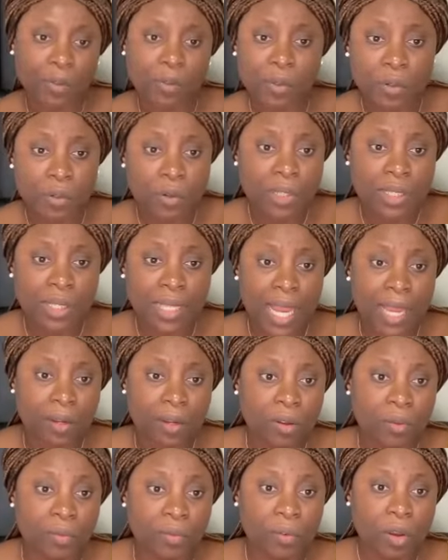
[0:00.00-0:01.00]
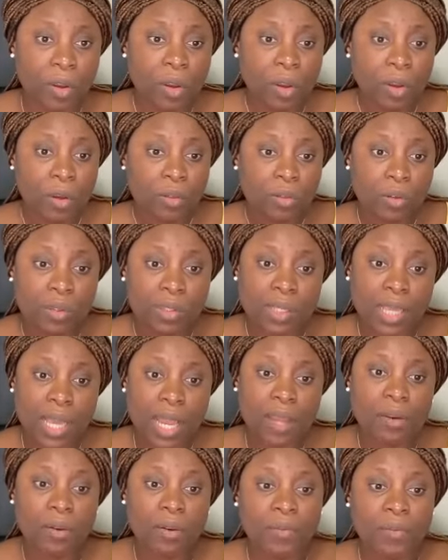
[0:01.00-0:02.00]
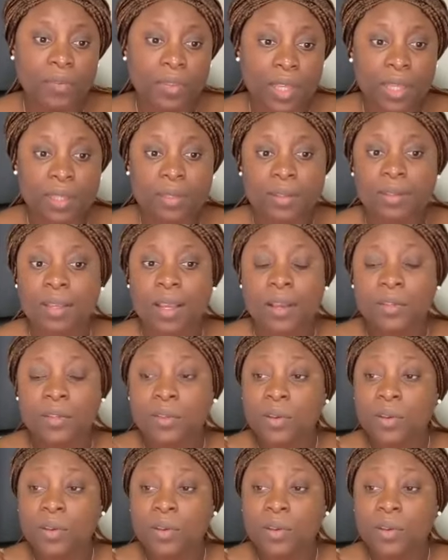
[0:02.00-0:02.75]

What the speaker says: So those kind of things.